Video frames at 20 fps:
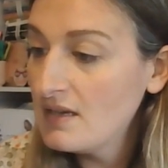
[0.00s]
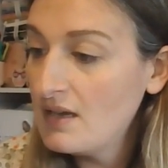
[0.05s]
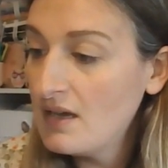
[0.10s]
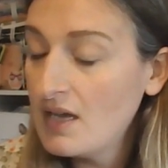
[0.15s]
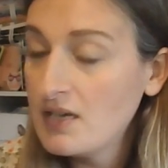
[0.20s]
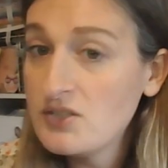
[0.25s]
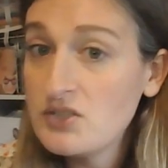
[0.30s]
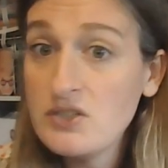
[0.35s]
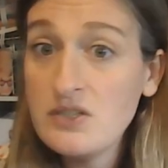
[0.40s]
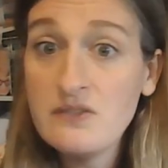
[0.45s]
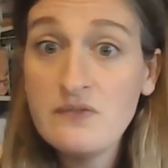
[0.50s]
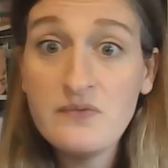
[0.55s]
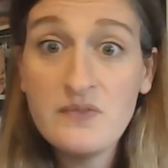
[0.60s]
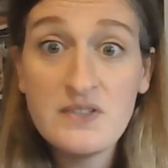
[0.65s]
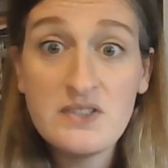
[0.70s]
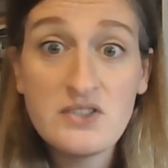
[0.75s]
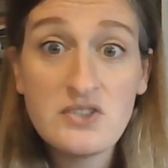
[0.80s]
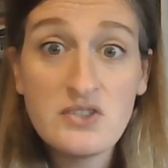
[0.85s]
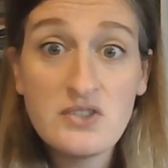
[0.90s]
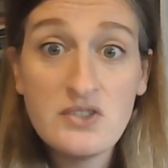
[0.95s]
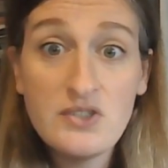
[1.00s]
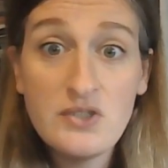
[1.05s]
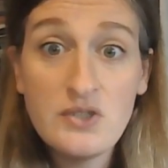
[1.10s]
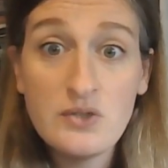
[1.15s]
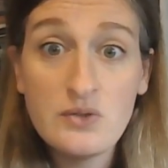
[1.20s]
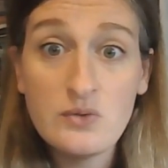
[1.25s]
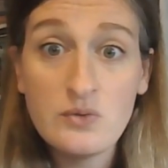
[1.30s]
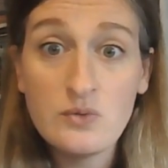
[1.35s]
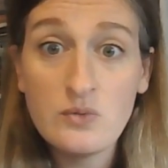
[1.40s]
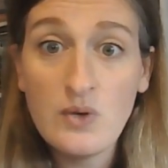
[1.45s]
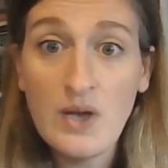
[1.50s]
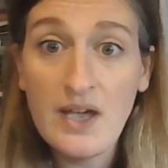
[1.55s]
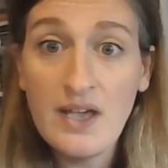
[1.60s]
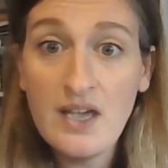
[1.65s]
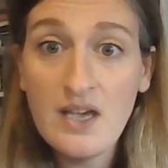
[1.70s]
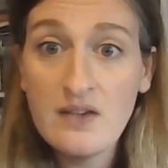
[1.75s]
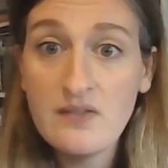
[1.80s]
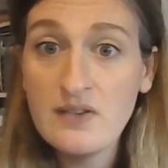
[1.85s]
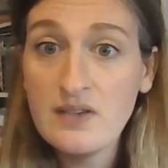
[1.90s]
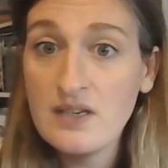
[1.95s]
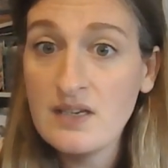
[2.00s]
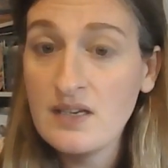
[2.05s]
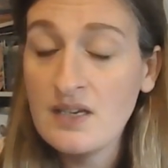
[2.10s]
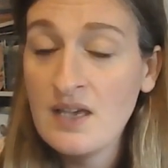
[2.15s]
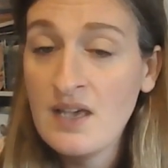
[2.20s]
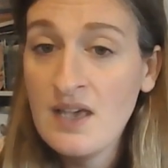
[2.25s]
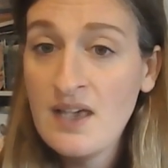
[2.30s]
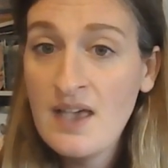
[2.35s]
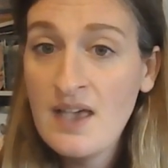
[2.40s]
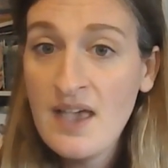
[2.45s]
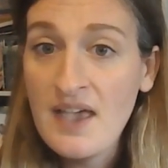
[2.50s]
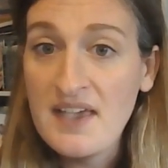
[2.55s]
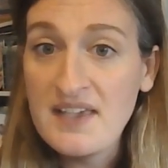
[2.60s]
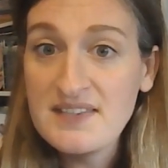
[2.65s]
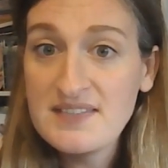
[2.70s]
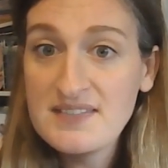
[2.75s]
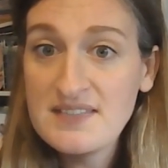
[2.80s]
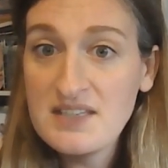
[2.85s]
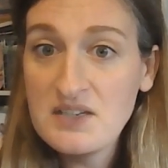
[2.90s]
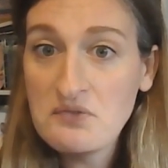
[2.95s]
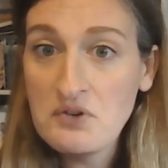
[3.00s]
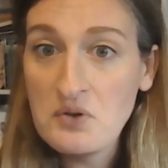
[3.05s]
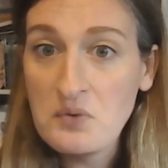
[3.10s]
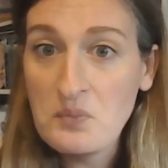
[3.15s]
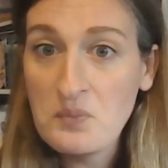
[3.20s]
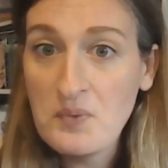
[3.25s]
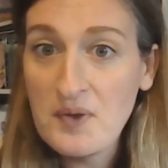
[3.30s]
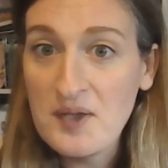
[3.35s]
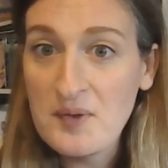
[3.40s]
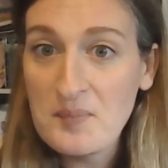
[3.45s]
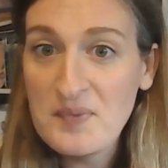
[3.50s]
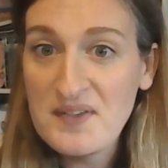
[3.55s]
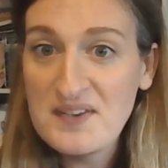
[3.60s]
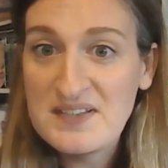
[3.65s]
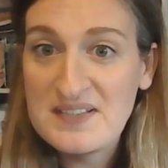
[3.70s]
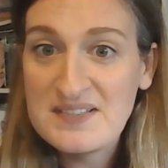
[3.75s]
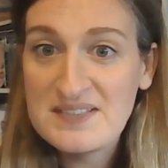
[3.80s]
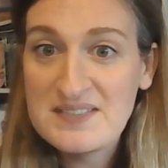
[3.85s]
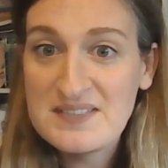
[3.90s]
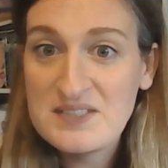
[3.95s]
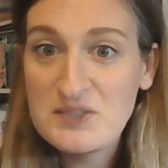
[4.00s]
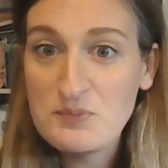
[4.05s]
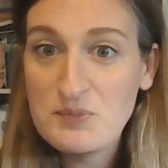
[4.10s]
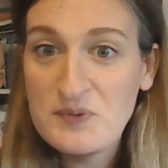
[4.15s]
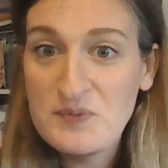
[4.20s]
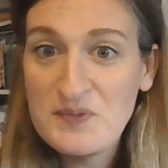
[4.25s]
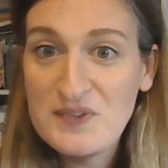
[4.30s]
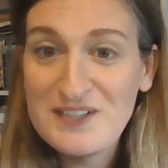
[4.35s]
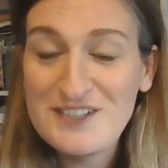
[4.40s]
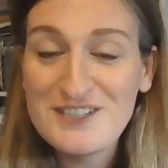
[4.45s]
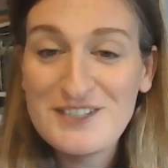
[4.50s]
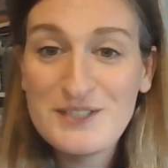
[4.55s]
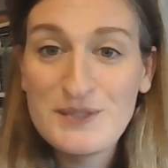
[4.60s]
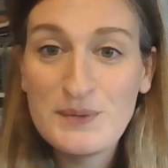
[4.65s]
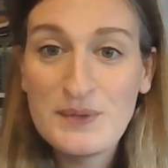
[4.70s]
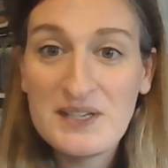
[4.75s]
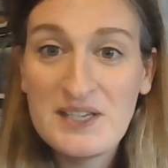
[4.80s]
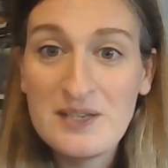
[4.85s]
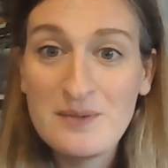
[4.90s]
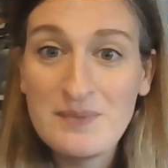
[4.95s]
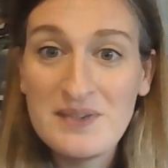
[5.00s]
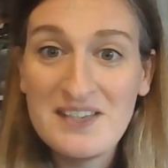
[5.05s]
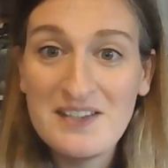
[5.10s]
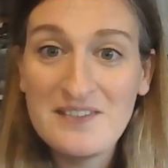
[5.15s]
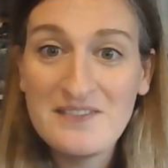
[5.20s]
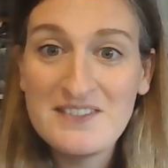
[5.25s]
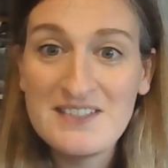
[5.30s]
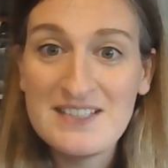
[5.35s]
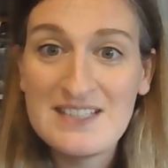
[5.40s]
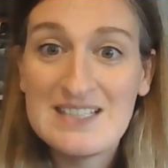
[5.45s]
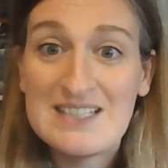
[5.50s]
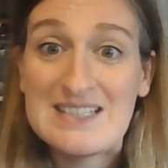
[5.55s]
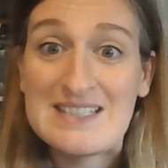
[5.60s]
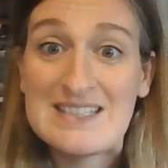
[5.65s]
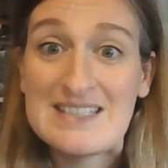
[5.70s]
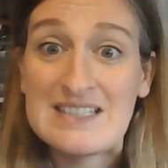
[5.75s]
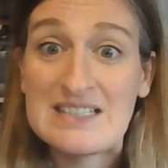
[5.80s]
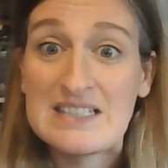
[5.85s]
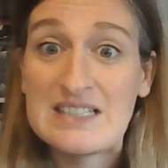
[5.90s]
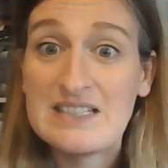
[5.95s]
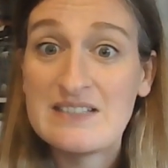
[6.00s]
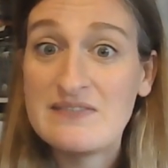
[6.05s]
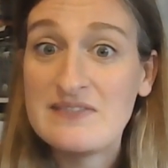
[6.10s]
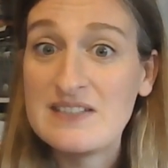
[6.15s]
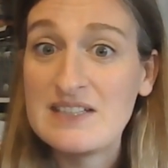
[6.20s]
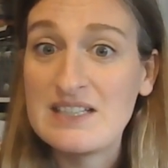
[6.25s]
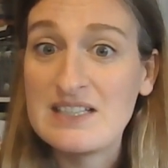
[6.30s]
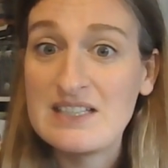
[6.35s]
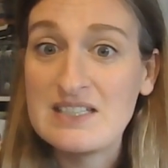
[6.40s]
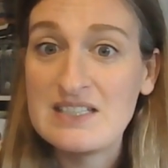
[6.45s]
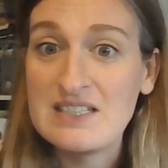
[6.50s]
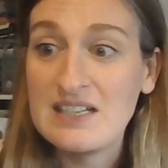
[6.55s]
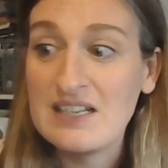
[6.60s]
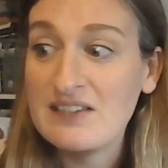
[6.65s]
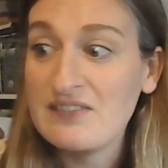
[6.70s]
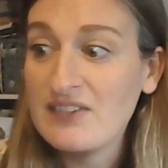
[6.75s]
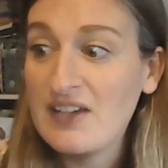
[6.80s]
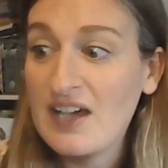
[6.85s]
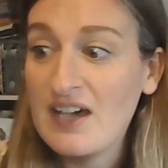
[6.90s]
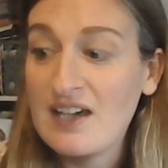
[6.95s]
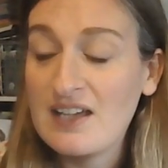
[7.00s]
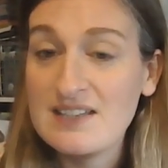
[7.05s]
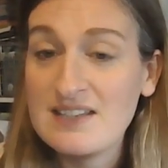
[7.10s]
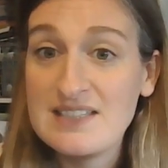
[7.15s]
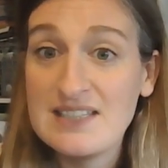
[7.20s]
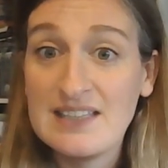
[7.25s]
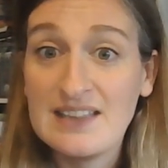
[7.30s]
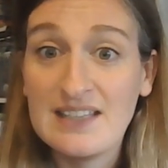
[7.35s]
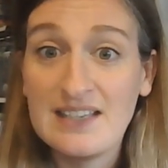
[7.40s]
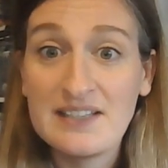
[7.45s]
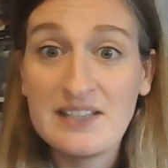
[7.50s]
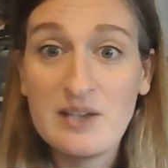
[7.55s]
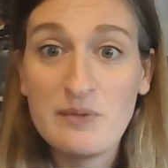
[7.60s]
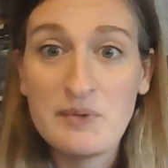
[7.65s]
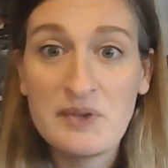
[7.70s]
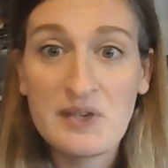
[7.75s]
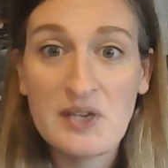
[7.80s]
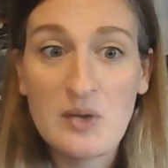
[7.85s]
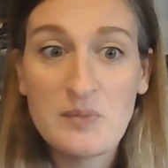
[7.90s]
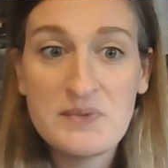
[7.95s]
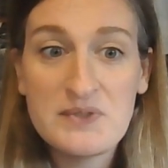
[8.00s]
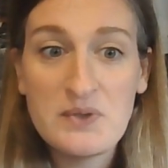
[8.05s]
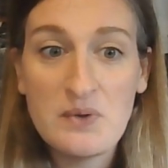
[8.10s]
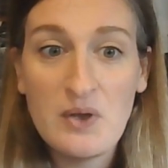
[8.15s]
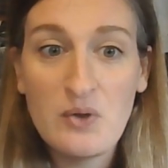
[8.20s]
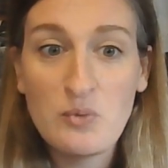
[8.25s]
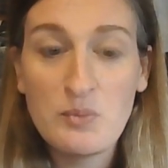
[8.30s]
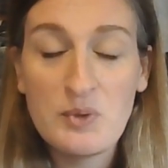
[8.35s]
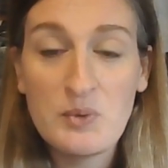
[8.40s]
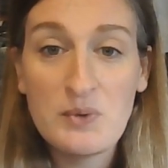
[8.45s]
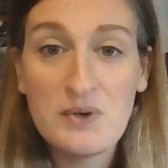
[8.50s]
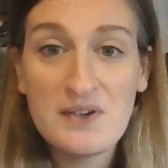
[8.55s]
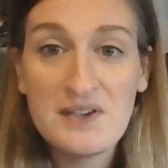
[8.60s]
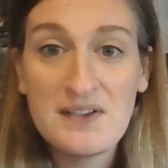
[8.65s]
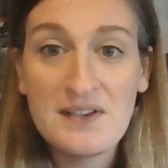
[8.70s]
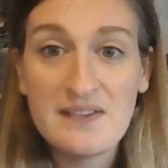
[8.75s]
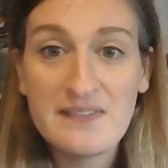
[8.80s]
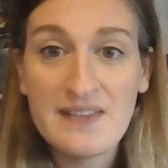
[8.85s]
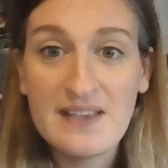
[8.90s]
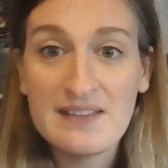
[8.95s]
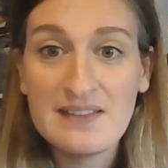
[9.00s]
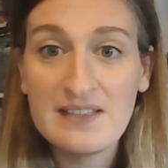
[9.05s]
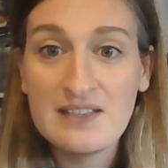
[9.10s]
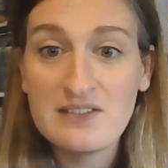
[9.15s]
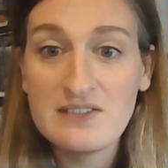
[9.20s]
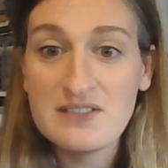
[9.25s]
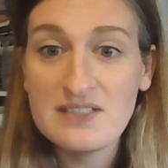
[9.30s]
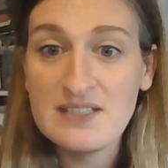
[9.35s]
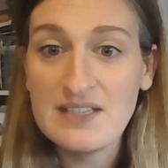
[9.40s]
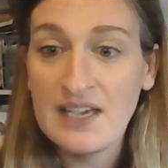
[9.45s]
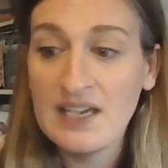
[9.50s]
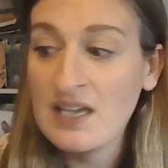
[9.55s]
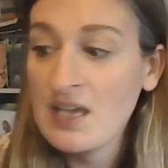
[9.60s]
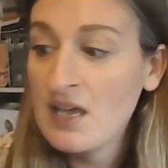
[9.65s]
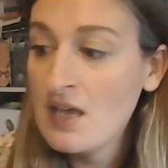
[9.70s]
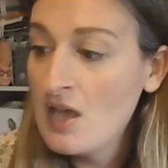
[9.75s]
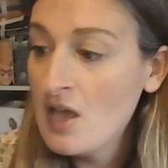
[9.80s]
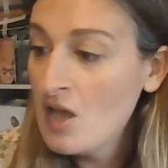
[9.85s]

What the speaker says: I should have finished two. I have a secret whip that needs to be finished so it can be gifted, and it is still not finished. And I've got a deadline coming up, so I will be working on that later today.